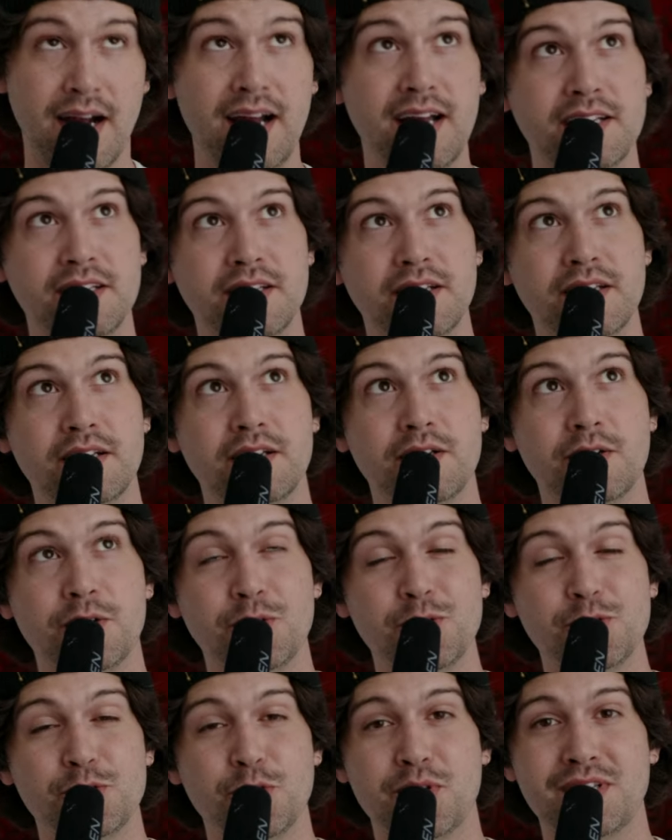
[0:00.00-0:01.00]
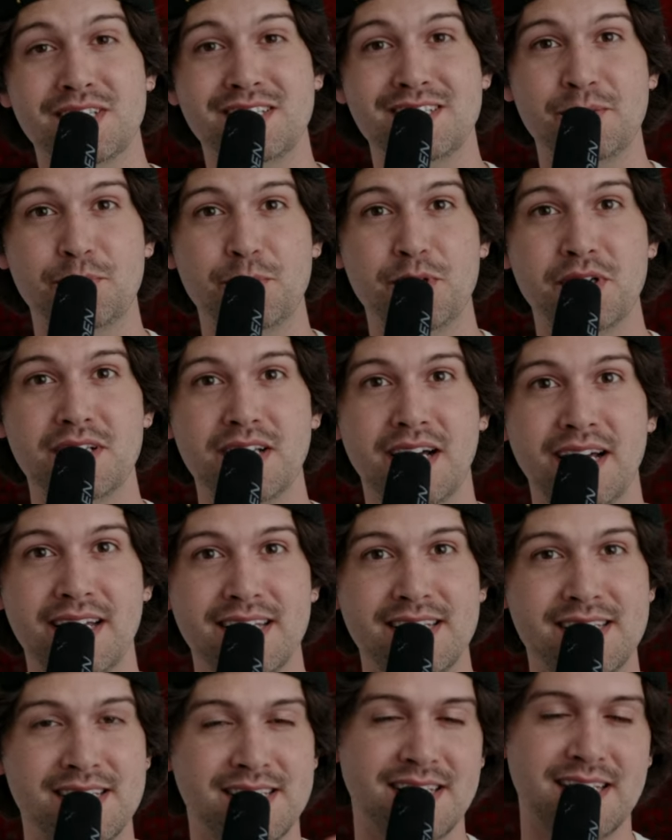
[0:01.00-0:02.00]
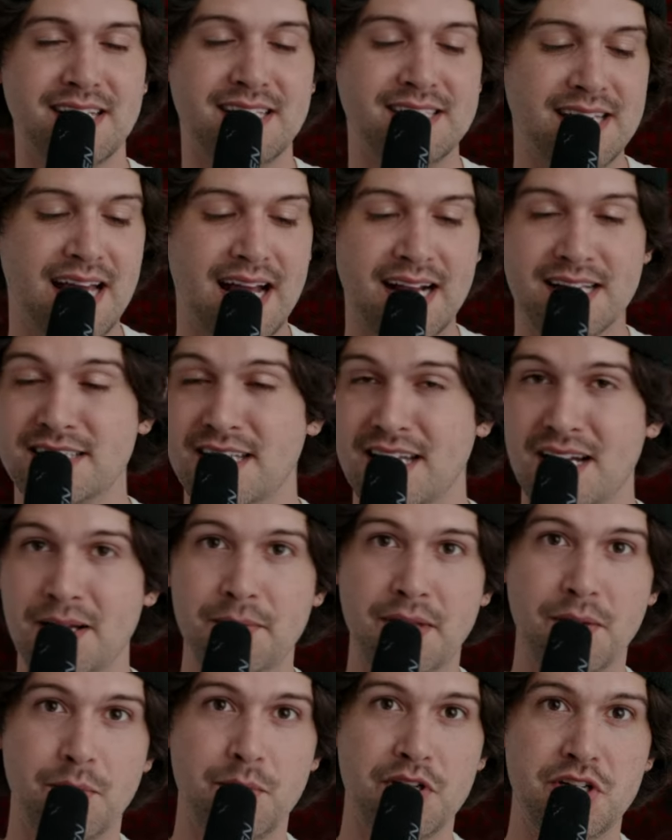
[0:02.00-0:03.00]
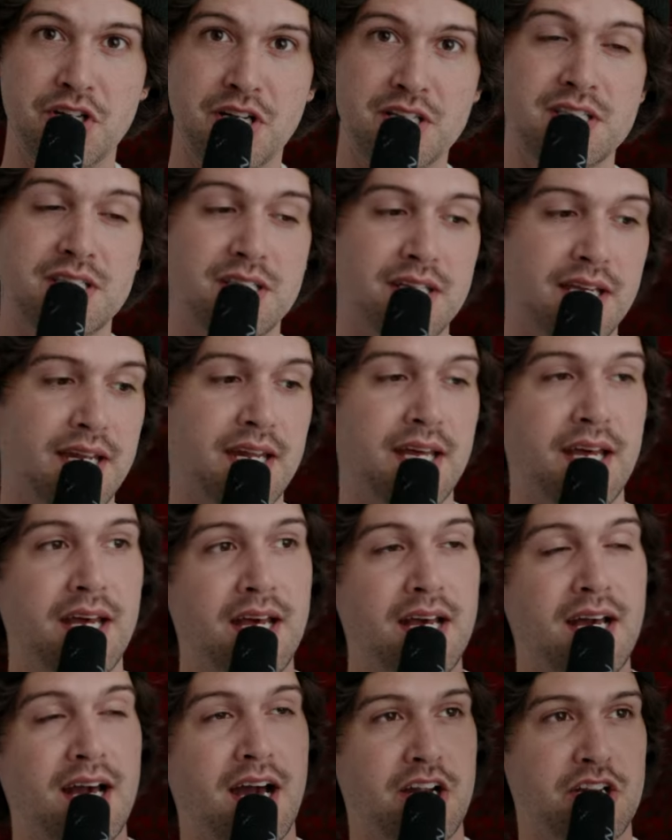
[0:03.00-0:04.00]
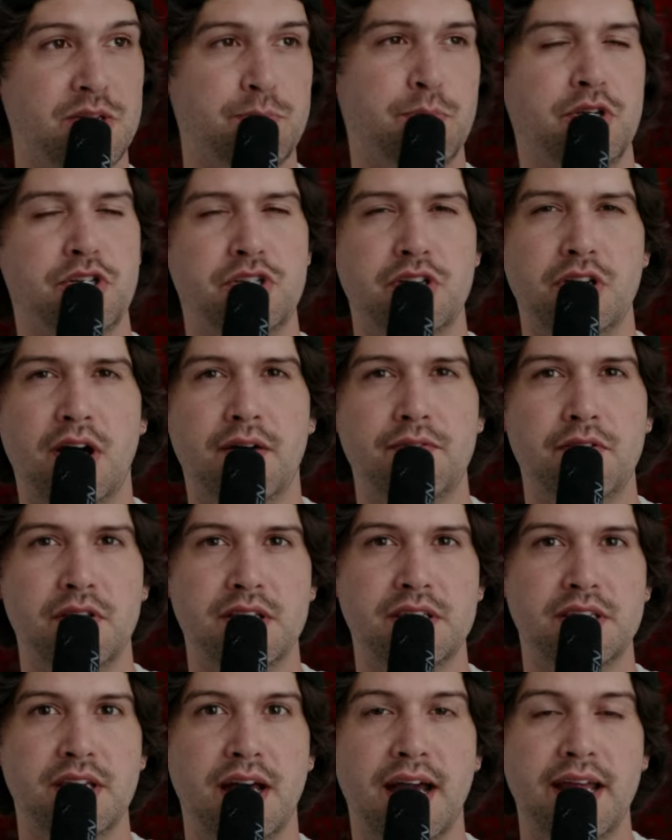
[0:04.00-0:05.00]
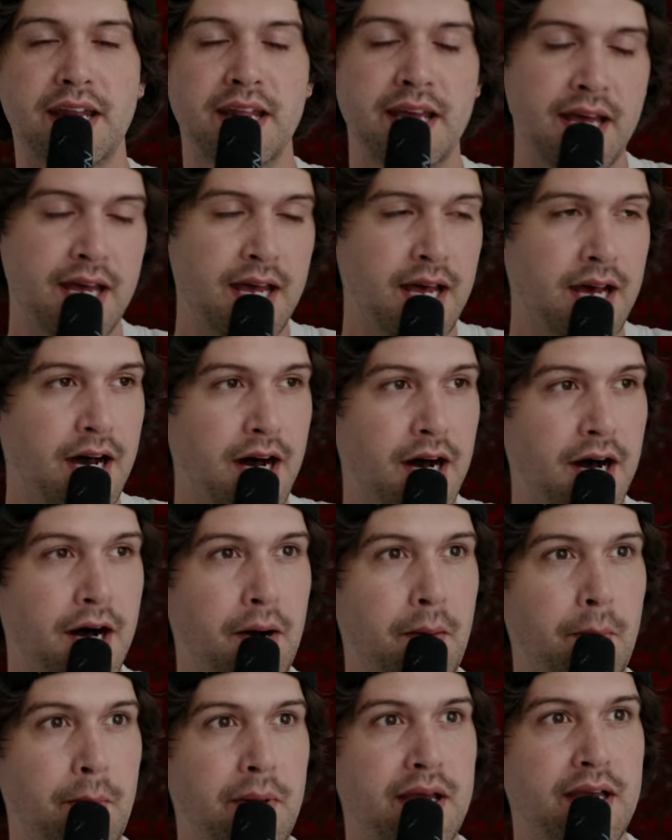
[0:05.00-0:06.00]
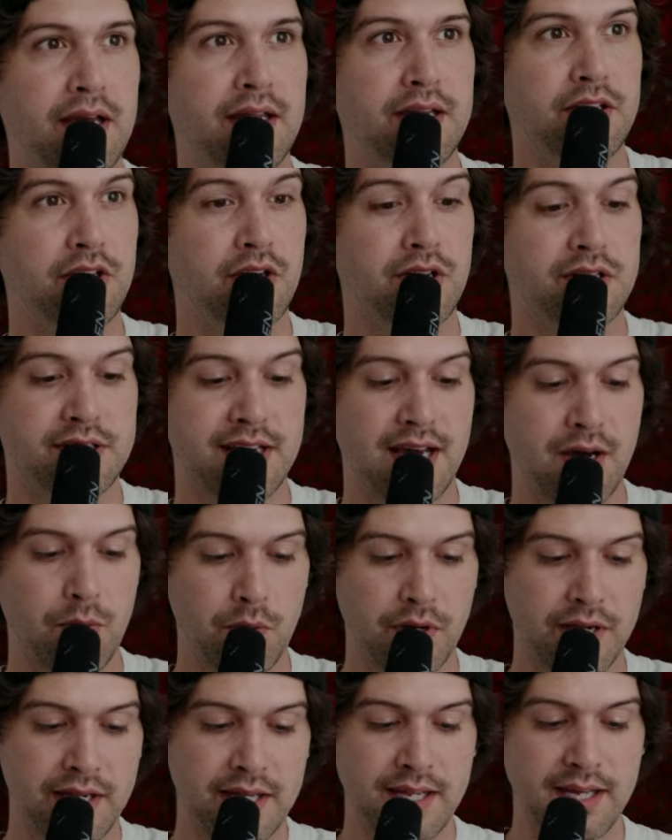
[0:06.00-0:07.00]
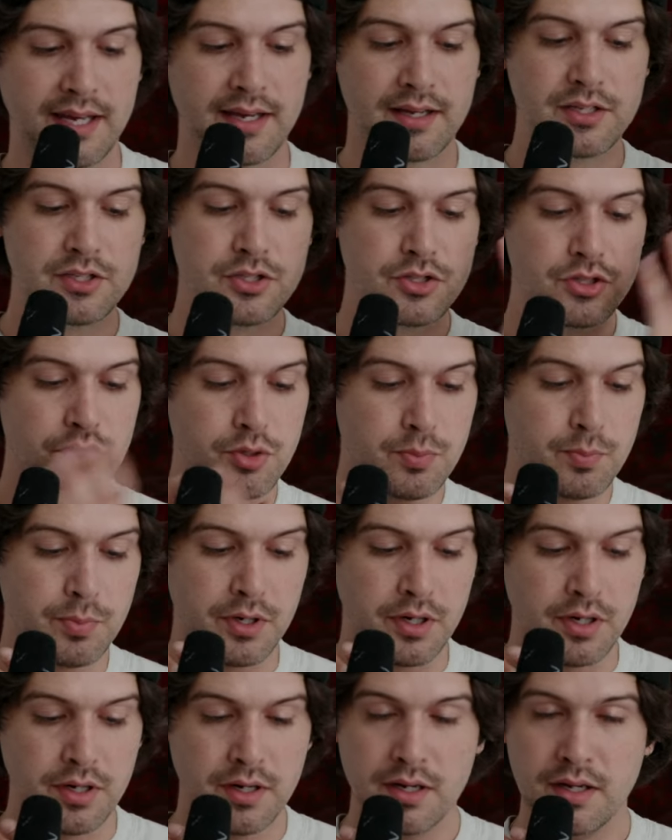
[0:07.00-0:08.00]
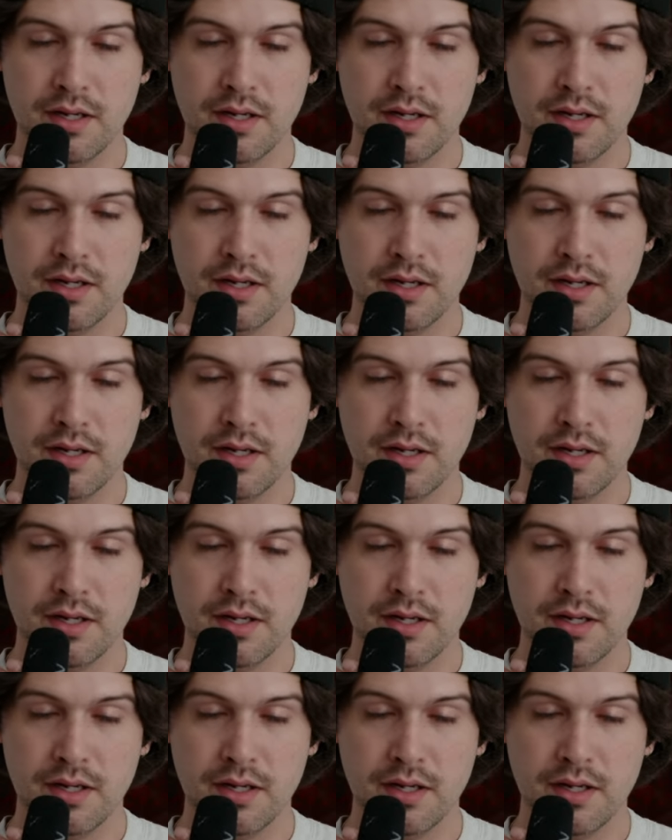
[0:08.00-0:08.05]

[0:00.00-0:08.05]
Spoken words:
right, cool. So this is the book light. This is the exact setup that we just did. I just pushed it off to the side, and you can tell we're getting a super